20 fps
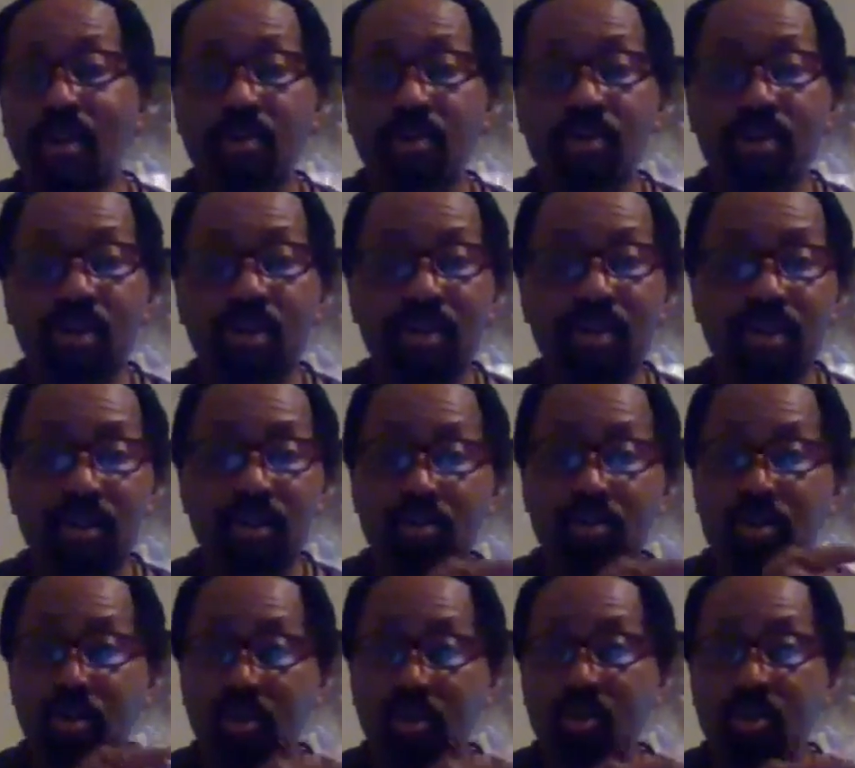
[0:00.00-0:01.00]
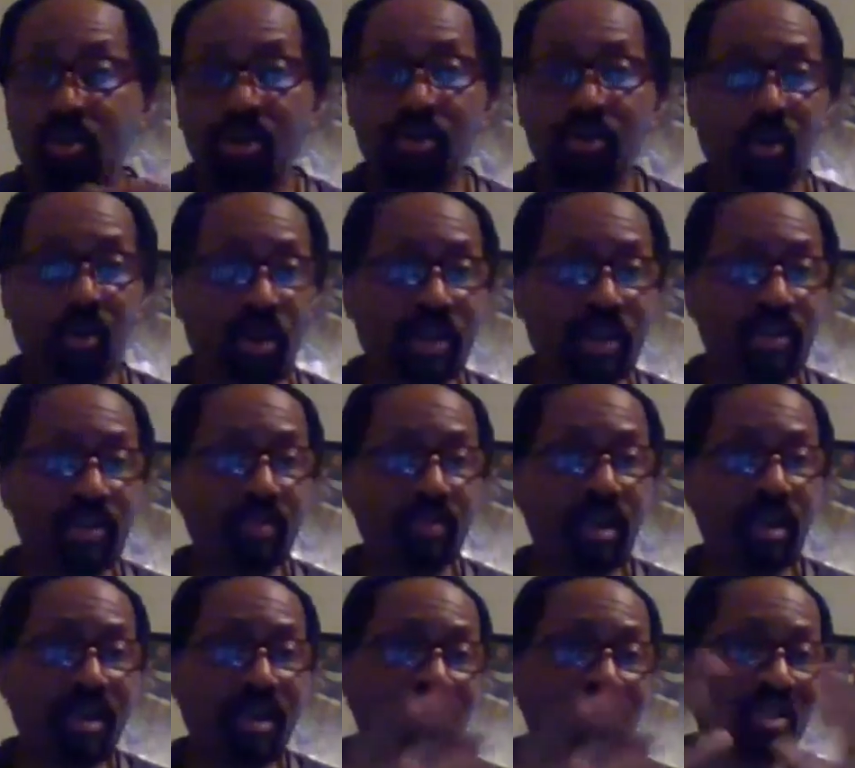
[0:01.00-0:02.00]
to the little 2-year-old that watched me,
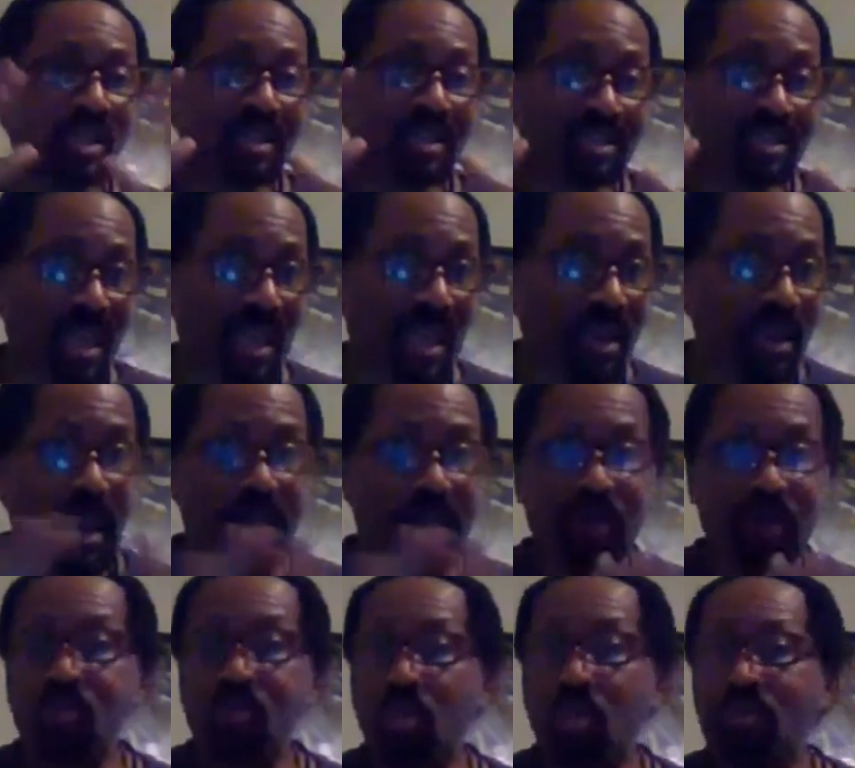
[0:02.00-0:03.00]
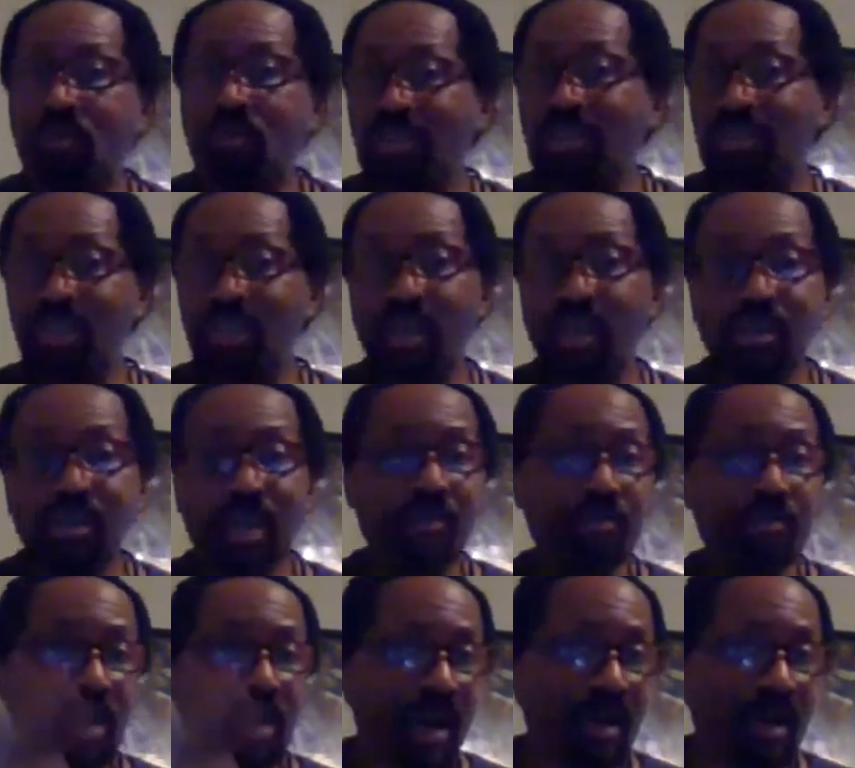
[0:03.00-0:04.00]
if she's there. I don't know if she's there or not,
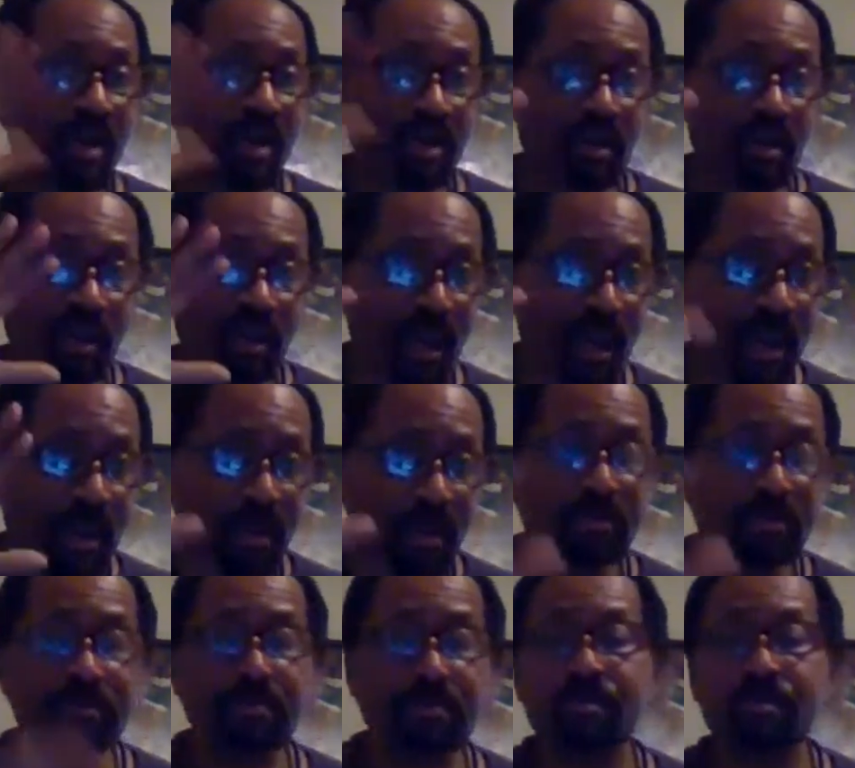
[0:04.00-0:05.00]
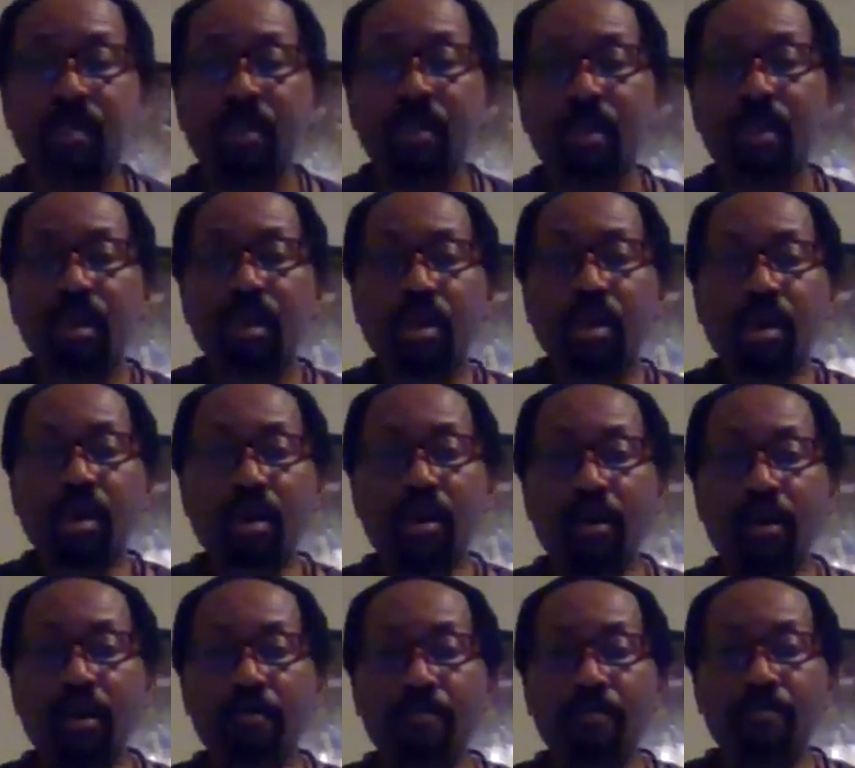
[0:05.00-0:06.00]
but hello, Kayla.
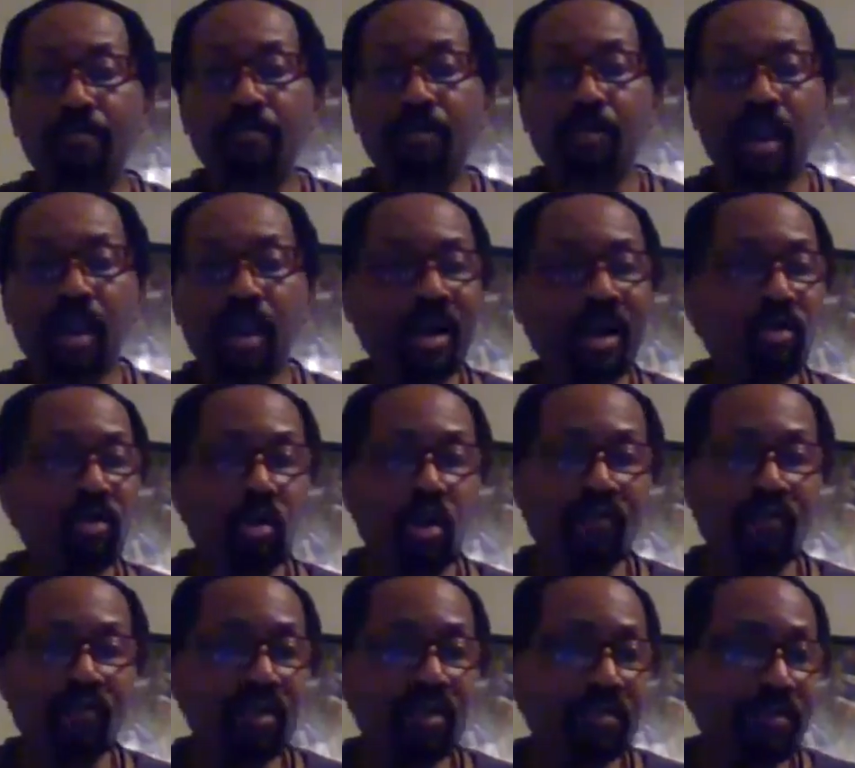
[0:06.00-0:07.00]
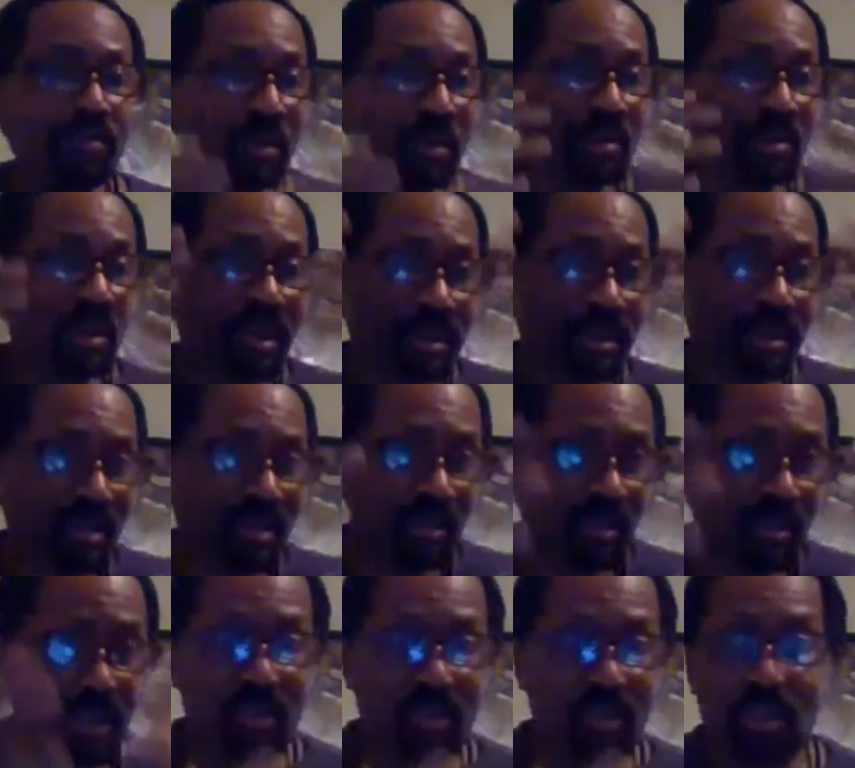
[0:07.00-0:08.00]
I don't know if the person that's in
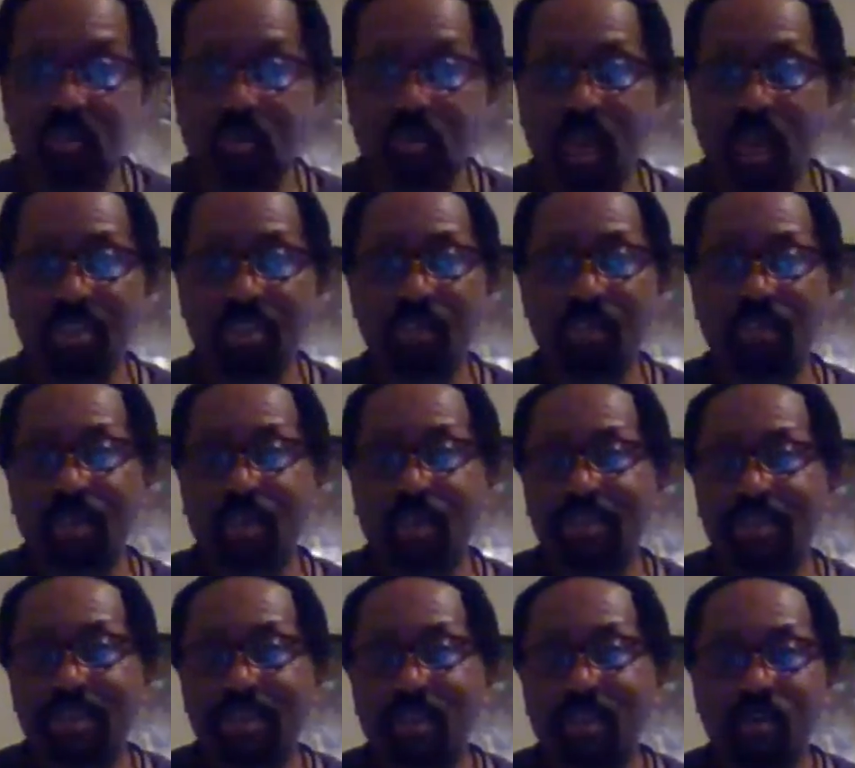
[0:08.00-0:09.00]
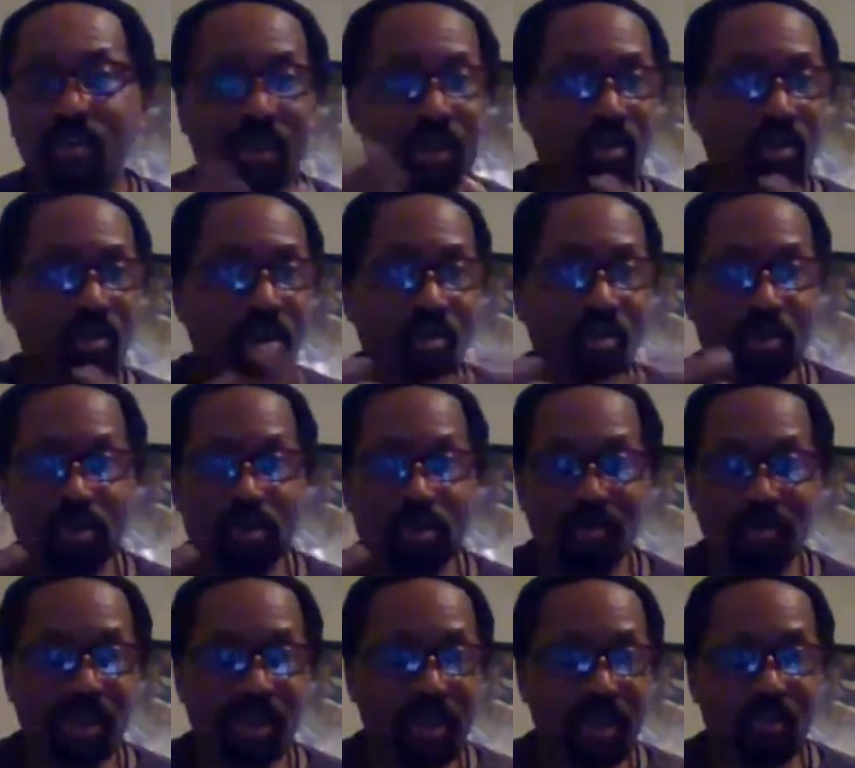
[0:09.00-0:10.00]
Tennessee is watching me, because I know we're going through some
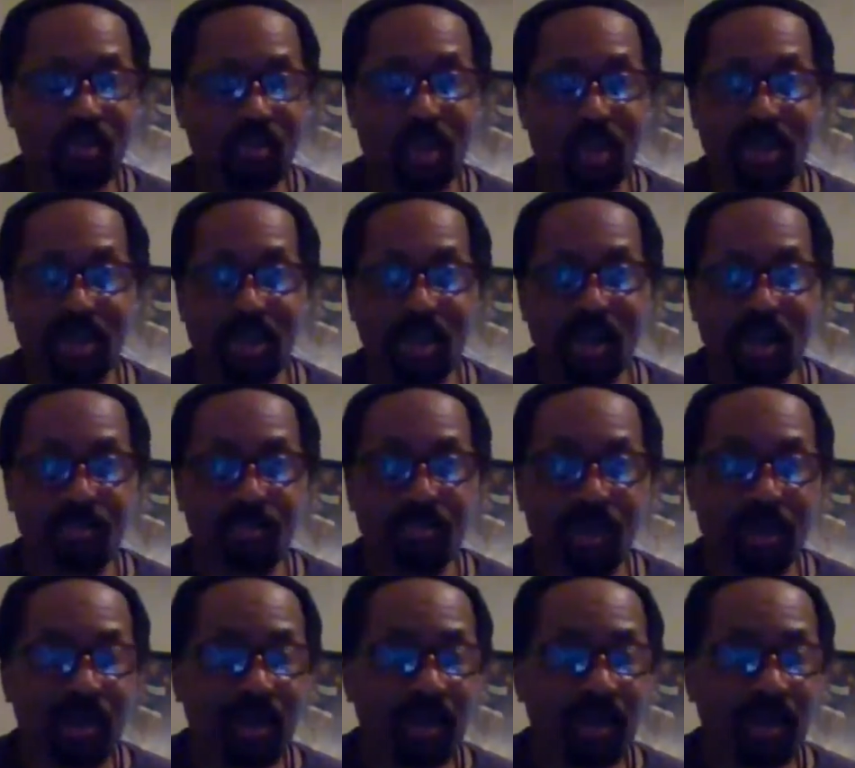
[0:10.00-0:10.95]
things right now, but